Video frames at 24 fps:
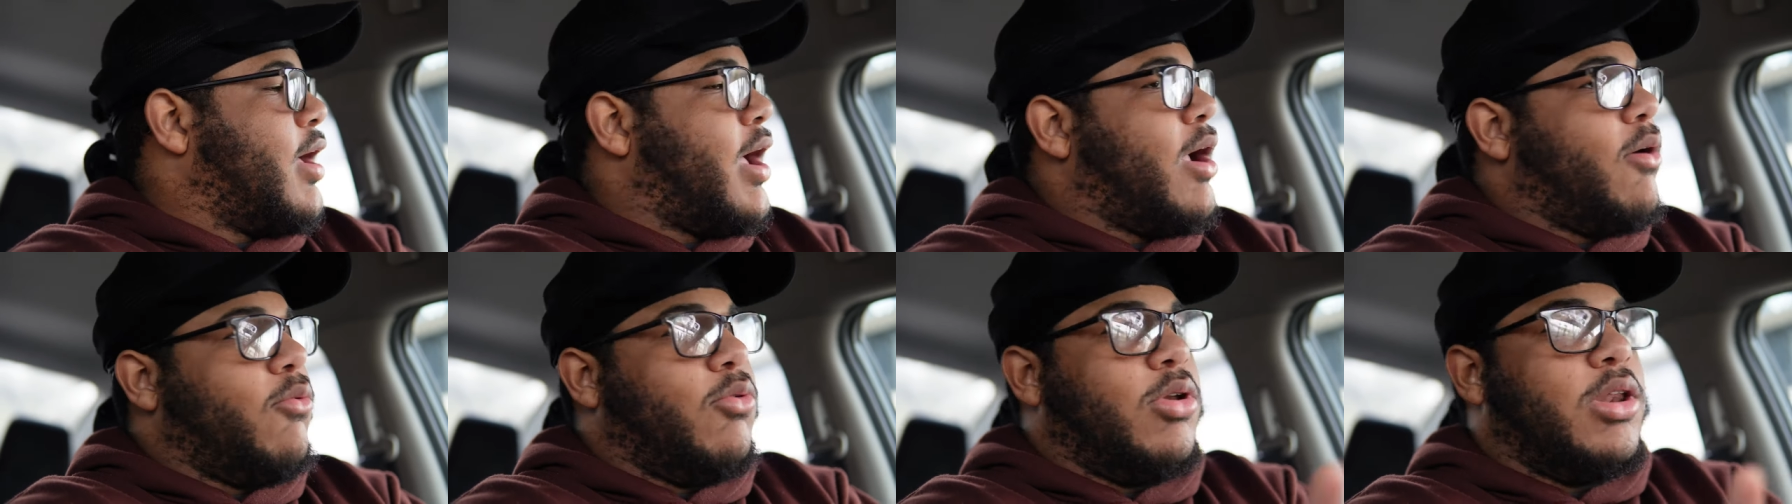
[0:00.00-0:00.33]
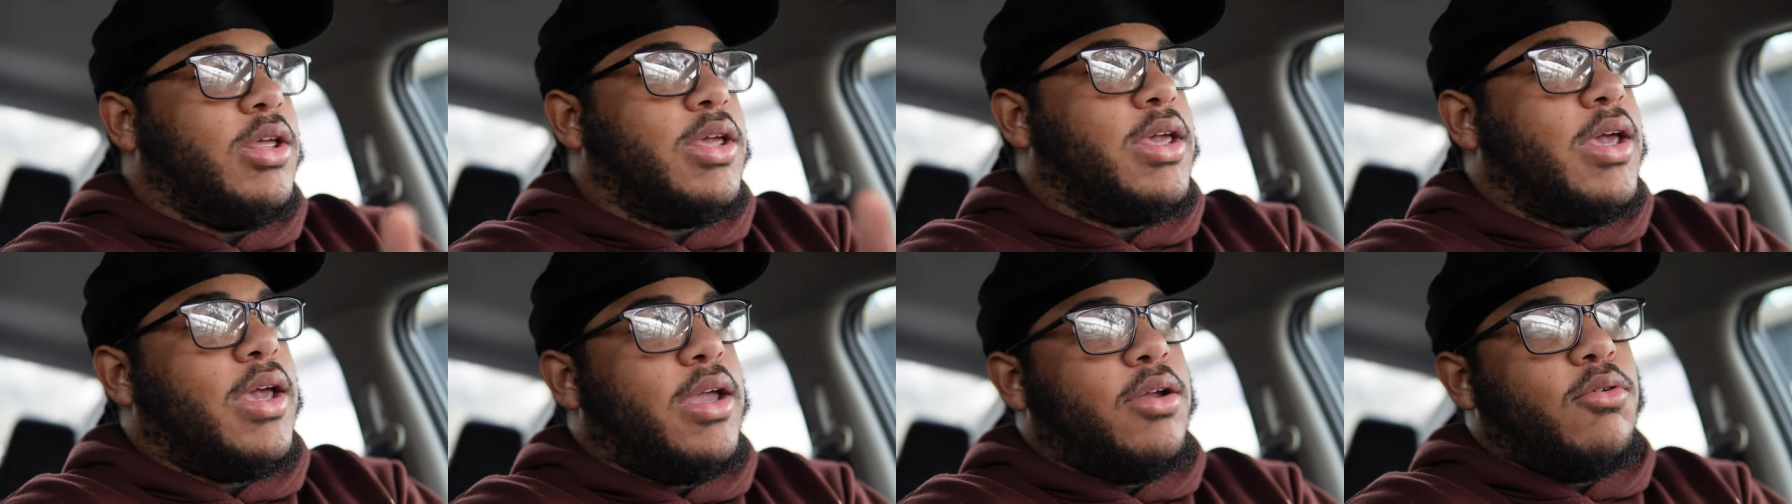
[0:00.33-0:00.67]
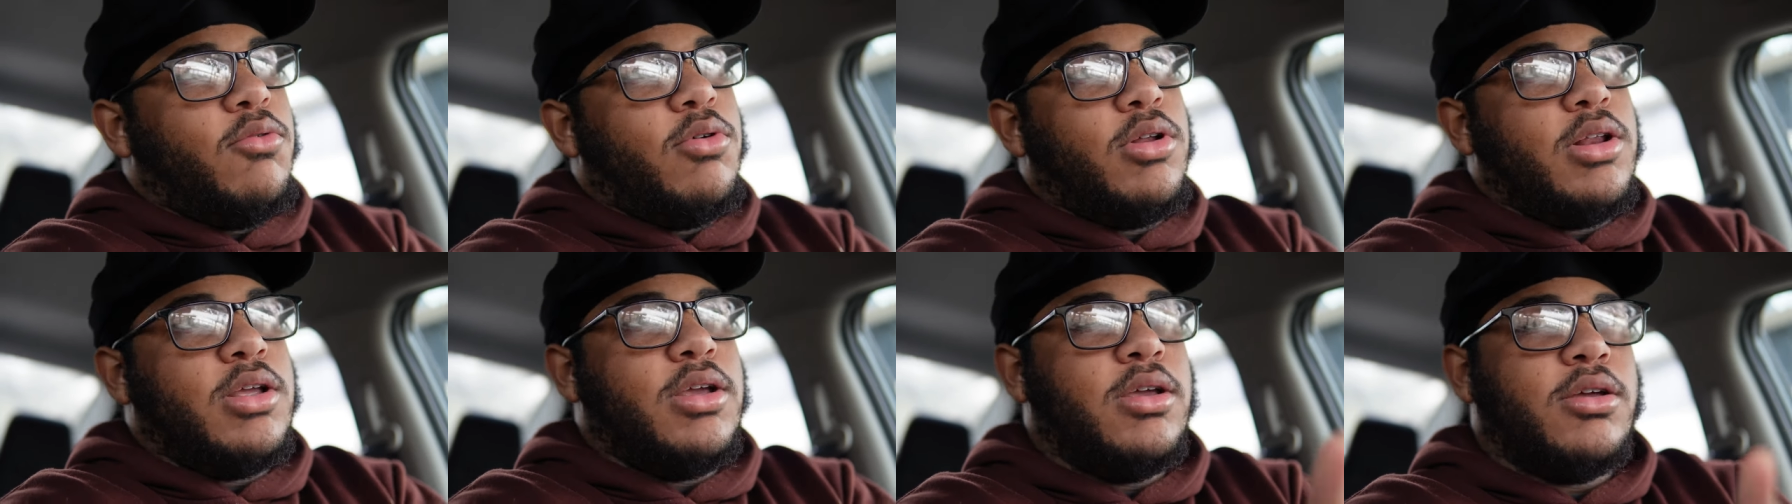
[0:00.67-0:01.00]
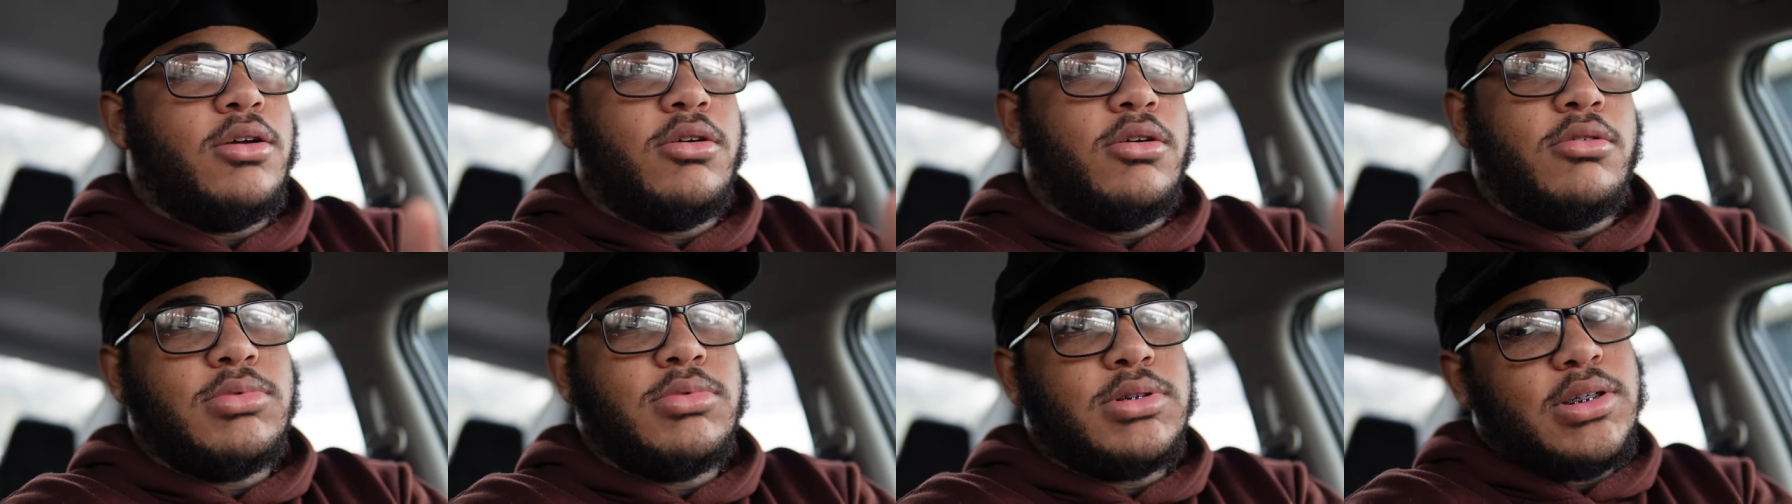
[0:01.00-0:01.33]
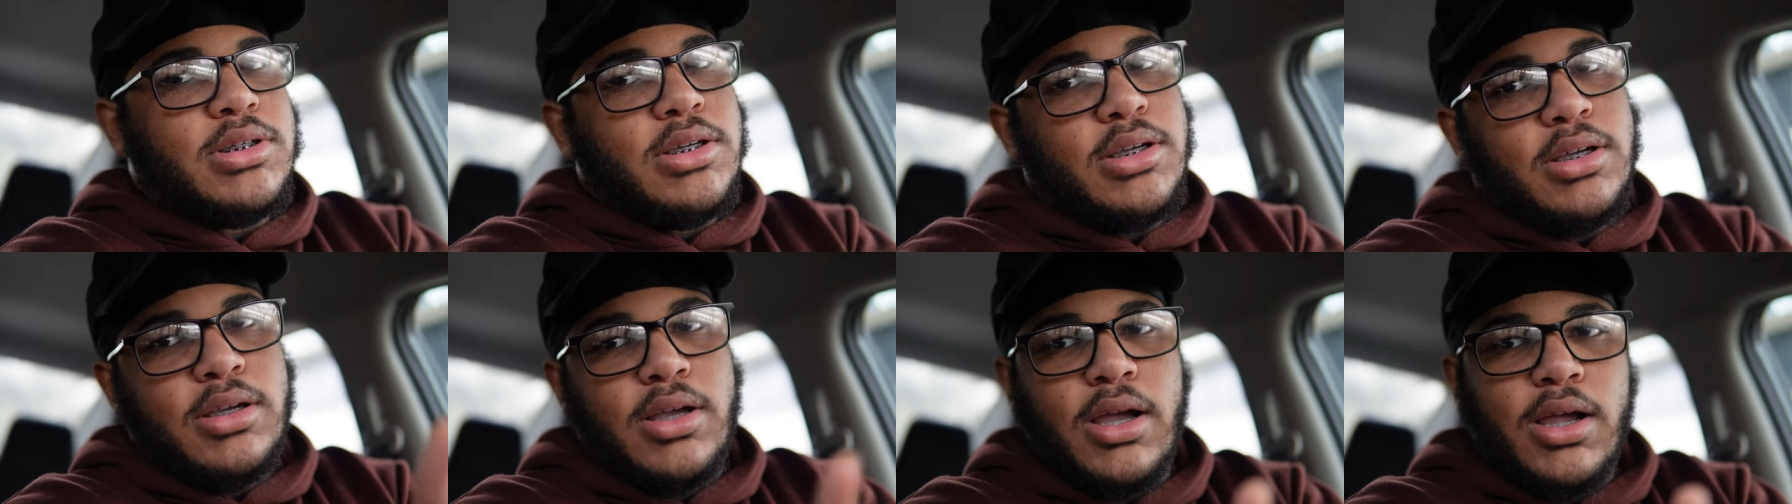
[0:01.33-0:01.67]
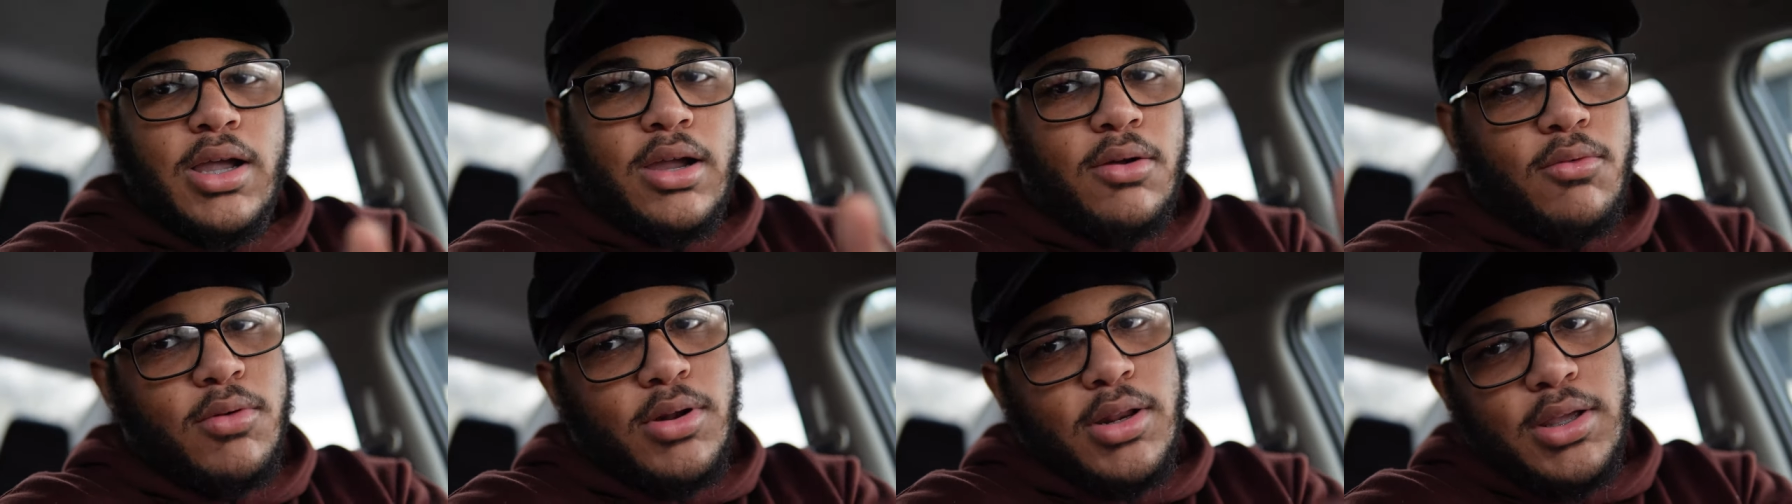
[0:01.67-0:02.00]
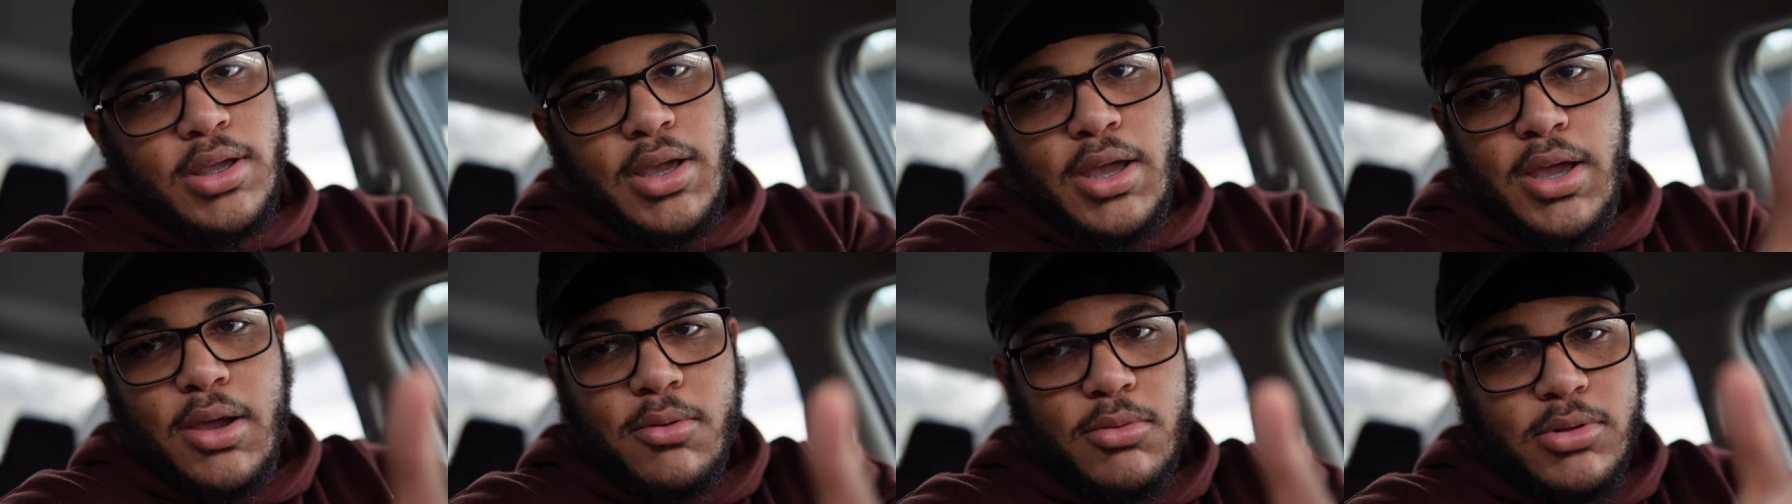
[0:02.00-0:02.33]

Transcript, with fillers: I really can't really, you know what I'm saying? I can't really yeah